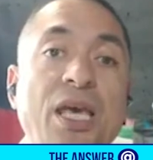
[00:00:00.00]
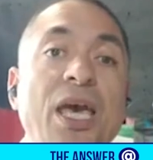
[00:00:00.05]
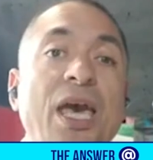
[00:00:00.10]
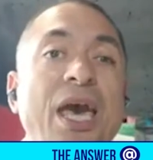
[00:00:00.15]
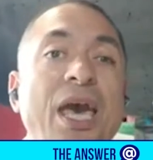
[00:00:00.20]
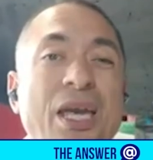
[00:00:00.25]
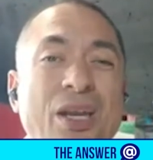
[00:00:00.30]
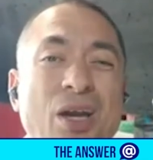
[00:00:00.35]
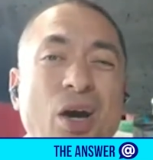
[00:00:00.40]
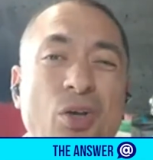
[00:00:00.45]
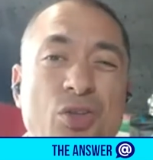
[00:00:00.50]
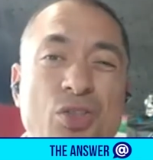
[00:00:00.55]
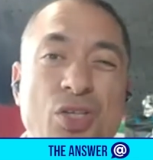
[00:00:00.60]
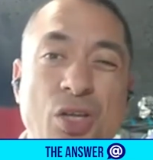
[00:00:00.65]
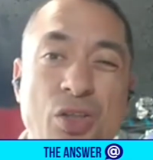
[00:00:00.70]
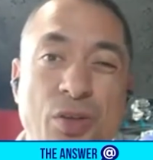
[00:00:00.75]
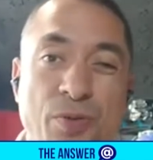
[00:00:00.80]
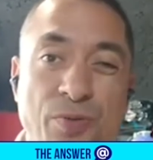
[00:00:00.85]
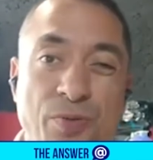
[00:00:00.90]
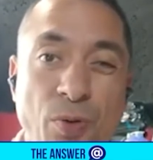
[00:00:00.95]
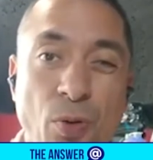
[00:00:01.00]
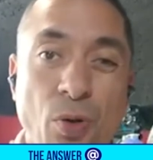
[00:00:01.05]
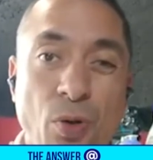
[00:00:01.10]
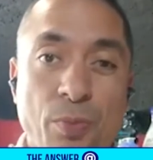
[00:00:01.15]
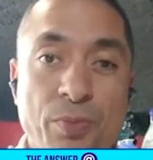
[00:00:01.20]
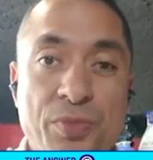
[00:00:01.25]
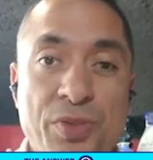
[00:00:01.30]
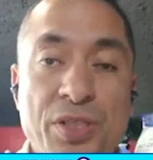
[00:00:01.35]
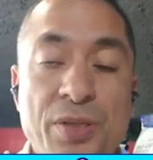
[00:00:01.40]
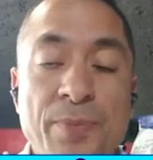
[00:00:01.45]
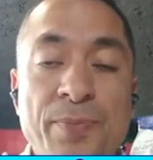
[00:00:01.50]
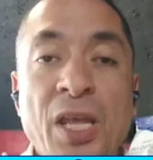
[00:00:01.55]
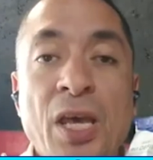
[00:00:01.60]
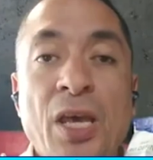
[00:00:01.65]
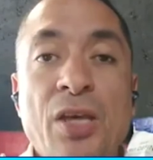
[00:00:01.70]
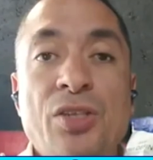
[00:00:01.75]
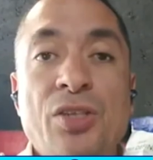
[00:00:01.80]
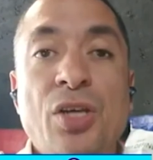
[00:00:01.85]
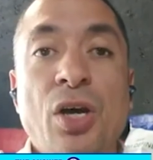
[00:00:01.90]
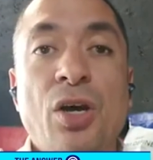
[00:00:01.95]
and also the forms.
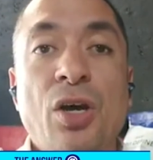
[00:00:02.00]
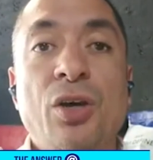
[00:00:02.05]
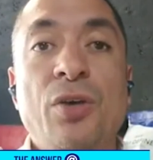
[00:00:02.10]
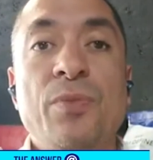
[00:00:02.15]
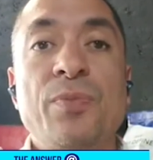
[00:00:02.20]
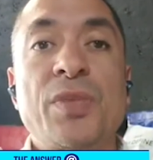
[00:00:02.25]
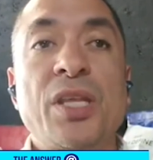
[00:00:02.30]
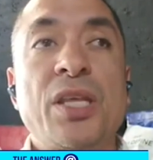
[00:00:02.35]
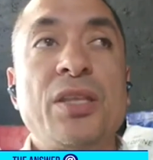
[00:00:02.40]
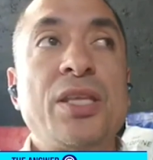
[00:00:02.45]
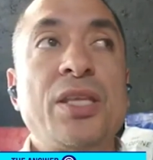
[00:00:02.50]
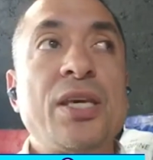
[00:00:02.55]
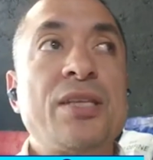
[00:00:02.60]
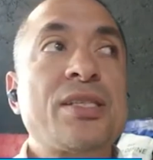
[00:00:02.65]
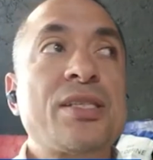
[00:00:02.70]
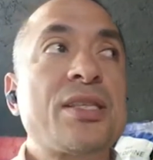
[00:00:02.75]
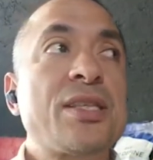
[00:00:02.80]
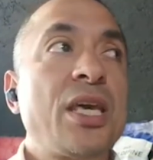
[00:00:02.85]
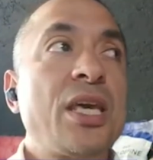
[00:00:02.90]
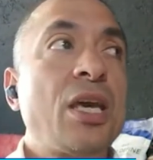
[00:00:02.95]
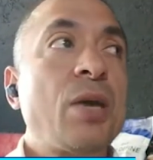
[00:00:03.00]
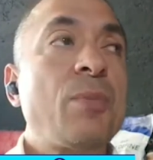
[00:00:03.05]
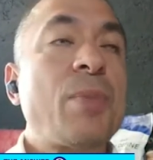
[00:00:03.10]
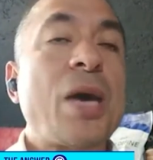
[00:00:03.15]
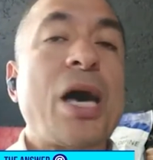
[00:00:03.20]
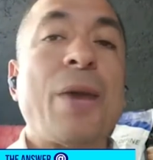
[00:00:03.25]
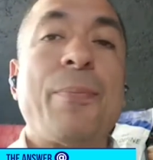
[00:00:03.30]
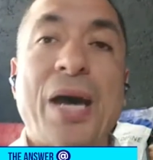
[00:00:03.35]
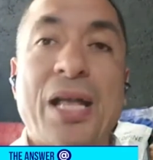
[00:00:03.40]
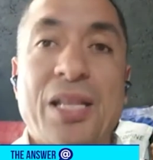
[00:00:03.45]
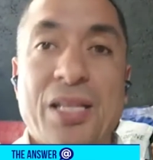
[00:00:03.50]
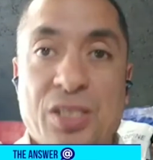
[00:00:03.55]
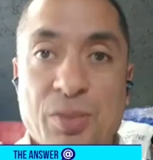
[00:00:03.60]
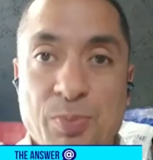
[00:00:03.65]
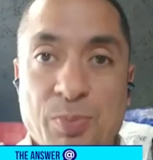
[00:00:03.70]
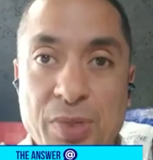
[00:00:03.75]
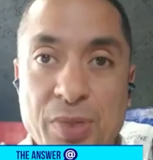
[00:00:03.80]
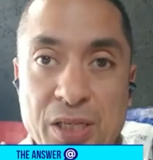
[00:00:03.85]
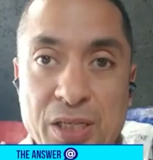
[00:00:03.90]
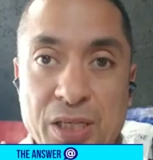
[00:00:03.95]
So there's a thing about
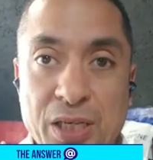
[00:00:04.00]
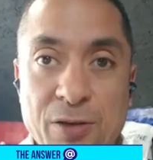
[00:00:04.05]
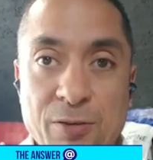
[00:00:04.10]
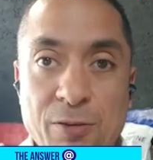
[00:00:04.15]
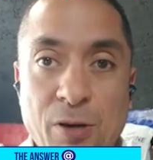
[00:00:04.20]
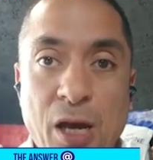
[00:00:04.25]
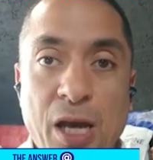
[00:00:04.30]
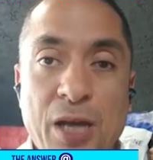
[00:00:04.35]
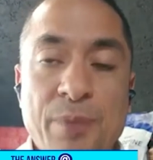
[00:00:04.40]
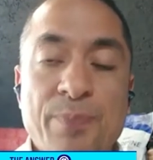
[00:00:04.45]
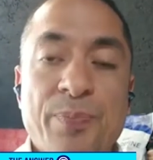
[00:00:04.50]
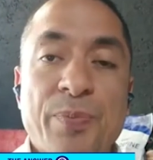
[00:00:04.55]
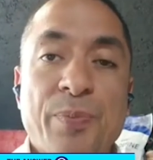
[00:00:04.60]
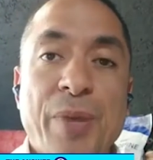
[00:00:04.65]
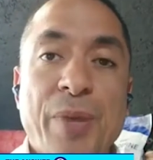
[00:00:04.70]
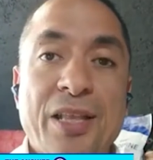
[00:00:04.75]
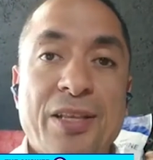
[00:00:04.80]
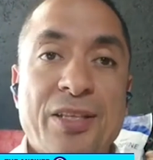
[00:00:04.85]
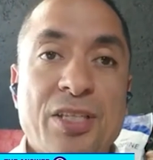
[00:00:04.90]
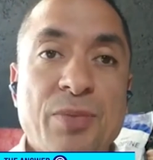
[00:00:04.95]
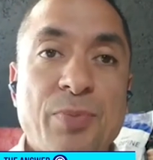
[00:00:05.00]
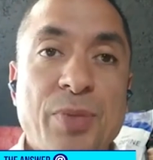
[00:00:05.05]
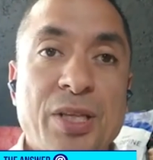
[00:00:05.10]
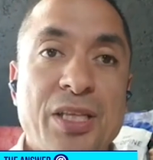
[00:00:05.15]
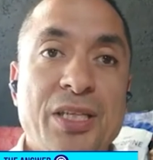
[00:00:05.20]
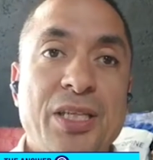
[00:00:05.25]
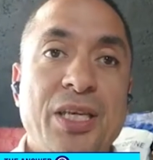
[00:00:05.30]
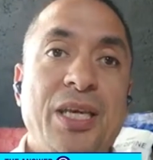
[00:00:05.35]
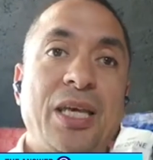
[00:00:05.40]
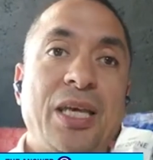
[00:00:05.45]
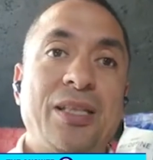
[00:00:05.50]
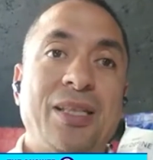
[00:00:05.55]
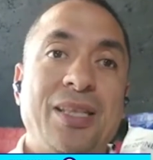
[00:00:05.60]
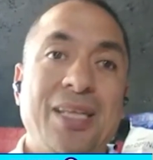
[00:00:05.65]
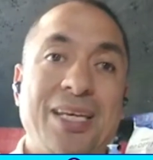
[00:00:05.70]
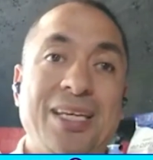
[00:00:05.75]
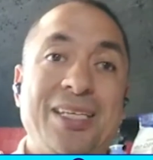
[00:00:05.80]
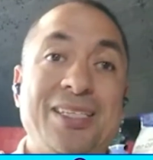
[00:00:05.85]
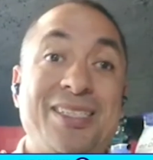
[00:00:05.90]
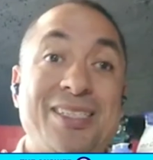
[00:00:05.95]
palatability, right? Palatability
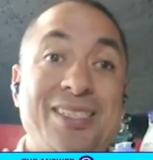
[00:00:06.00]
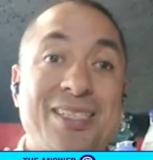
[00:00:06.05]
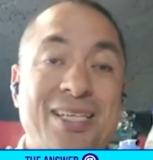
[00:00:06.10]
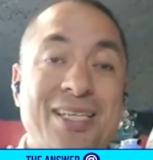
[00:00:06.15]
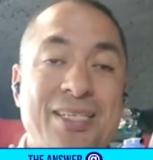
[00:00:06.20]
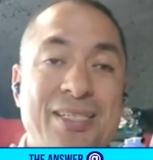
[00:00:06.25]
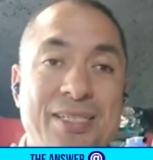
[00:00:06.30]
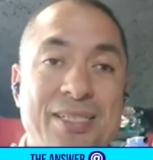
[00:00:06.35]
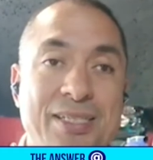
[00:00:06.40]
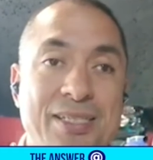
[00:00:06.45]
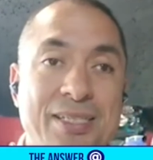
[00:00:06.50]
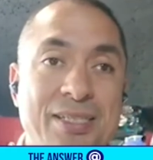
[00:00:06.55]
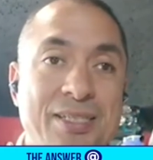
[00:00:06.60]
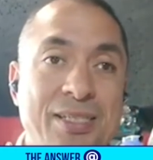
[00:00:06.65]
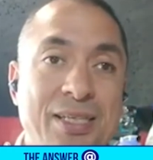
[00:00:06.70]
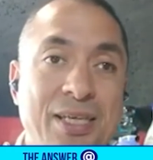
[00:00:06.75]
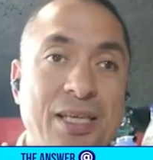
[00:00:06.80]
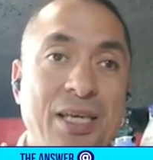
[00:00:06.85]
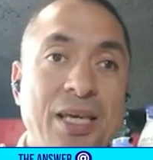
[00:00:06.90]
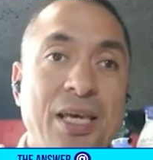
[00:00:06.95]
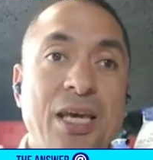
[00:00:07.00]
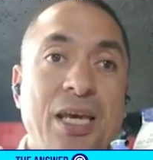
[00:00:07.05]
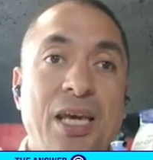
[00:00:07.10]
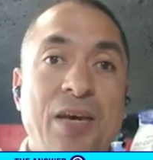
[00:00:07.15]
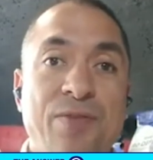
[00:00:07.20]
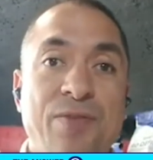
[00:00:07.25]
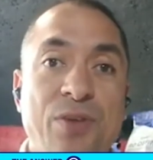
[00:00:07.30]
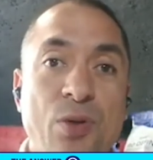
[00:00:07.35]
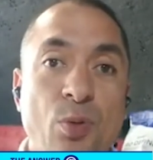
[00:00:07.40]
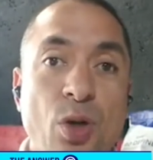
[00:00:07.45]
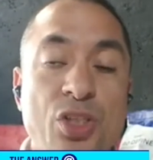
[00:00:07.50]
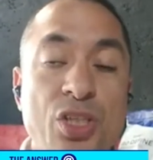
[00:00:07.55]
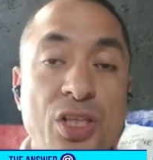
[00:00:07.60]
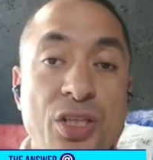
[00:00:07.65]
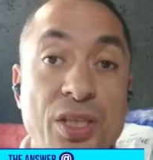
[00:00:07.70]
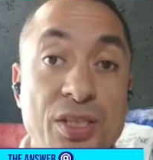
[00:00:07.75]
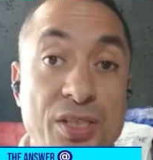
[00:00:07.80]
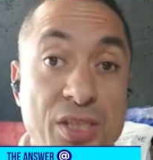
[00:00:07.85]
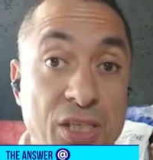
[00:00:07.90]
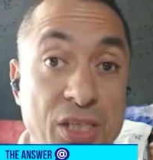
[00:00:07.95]
leads to consistency. If you're watching
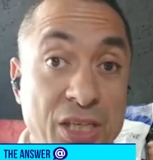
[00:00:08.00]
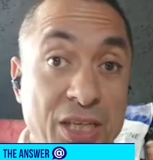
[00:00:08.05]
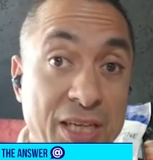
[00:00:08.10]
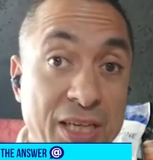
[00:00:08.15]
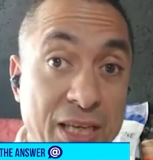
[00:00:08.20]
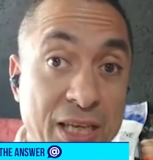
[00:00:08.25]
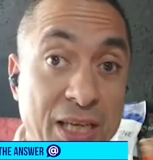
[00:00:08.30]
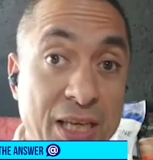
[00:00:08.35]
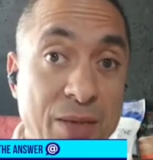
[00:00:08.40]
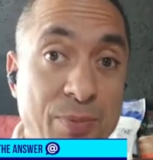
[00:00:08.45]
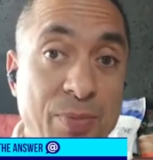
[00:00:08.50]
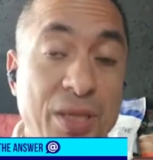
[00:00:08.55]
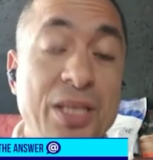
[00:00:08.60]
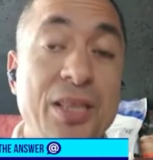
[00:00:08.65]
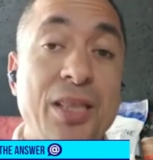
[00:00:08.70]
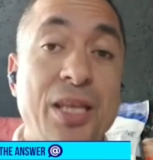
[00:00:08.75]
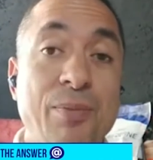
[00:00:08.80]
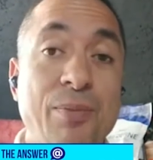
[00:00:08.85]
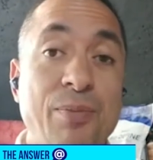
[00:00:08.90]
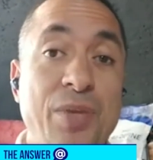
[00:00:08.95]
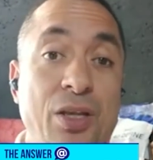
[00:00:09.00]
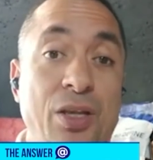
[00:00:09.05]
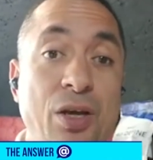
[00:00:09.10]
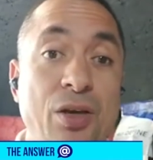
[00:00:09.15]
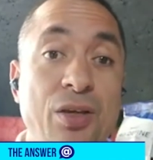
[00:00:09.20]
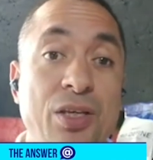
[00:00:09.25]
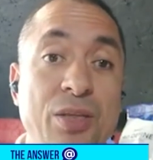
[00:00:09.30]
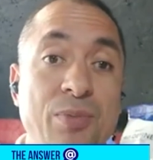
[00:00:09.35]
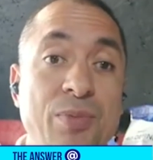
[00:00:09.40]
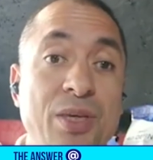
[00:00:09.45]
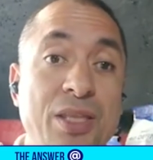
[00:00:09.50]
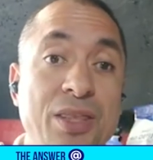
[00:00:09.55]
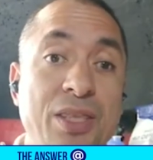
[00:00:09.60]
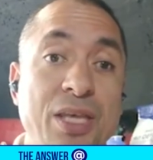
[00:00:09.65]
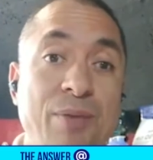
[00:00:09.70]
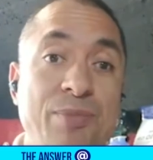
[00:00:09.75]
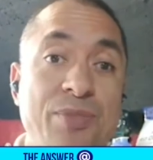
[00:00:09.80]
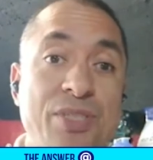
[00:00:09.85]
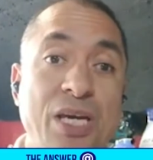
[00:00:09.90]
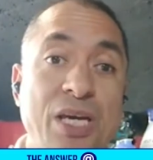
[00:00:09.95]
this and you can hear me, let me know, give me a
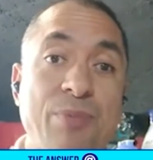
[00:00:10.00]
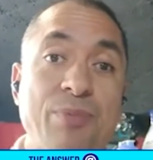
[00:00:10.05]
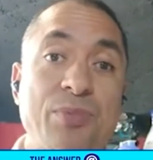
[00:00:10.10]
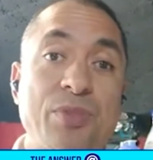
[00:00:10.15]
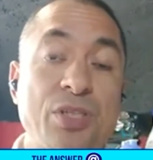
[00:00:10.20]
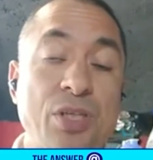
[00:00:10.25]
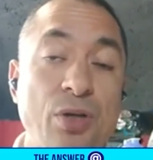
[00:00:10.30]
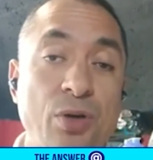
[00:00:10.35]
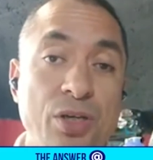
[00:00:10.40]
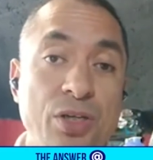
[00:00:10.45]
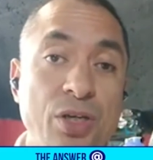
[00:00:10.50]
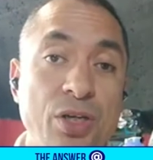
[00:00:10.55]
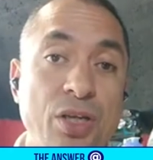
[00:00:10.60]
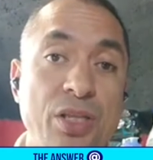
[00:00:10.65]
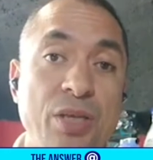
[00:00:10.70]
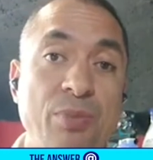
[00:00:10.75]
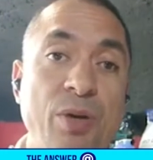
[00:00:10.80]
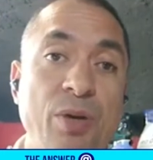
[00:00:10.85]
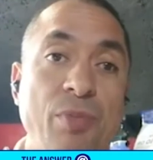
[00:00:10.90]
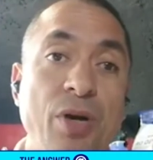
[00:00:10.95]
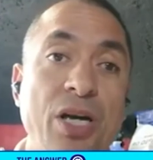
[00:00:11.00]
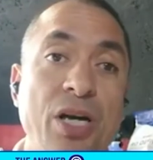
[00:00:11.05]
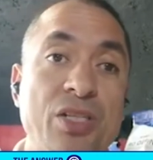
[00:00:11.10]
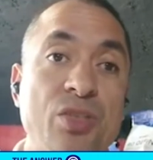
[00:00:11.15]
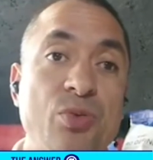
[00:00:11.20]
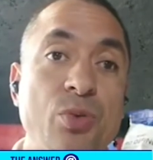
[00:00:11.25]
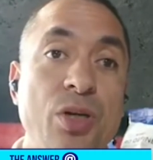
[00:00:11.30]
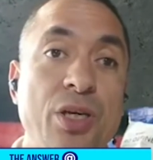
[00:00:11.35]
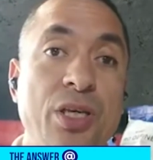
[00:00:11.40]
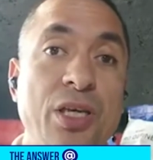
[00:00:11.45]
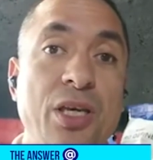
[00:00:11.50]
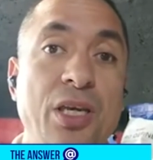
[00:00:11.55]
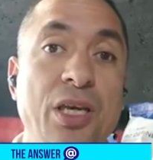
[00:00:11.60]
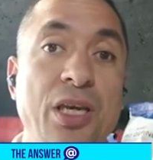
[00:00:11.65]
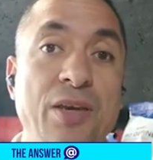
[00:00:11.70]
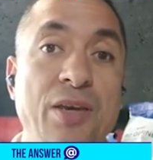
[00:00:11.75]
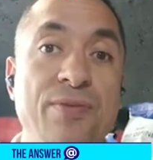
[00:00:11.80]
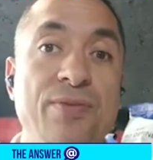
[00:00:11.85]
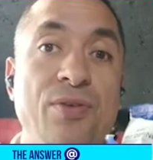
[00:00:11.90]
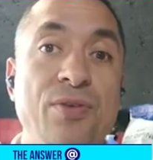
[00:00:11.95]
thumbs up so I know that my mic's working.
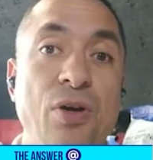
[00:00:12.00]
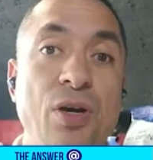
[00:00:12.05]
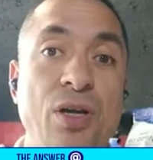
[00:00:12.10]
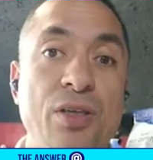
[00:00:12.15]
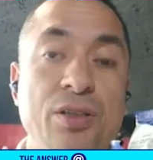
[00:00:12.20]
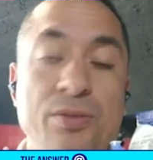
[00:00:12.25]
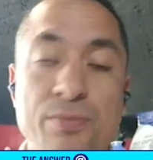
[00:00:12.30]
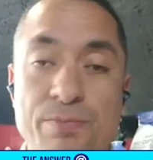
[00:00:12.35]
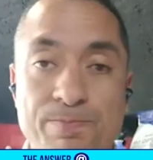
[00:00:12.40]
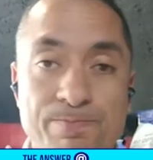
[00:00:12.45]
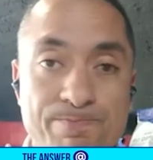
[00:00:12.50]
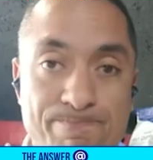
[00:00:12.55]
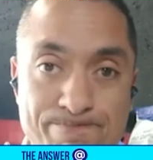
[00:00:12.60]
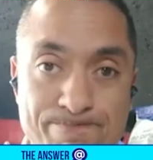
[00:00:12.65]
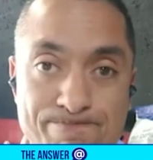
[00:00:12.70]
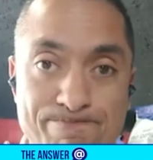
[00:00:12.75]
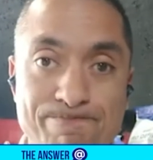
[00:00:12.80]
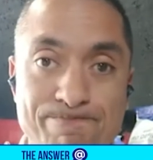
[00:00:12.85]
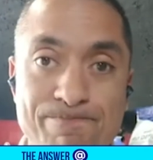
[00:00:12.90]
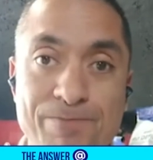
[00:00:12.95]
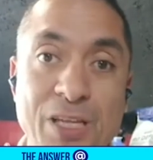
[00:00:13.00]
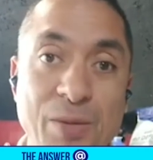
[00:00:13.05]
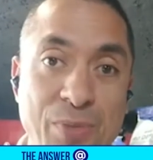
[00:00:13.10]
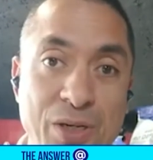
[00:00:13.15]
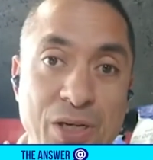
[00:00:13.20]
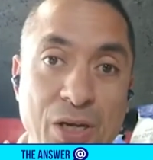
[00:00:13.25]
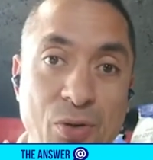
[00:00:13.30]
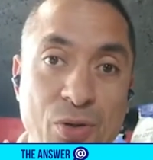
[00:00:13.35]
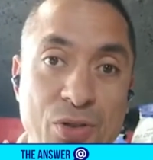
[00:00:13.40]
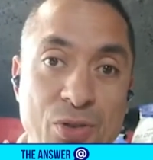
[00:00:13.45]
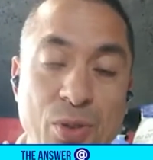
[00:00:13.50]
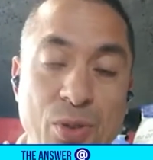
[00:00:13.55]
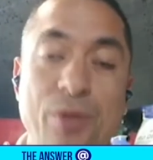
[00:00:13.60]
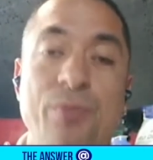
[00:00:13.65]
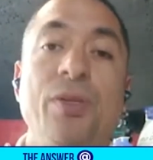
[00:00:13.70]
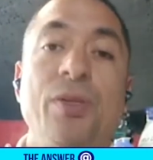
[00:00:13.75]
If not, let me know as well.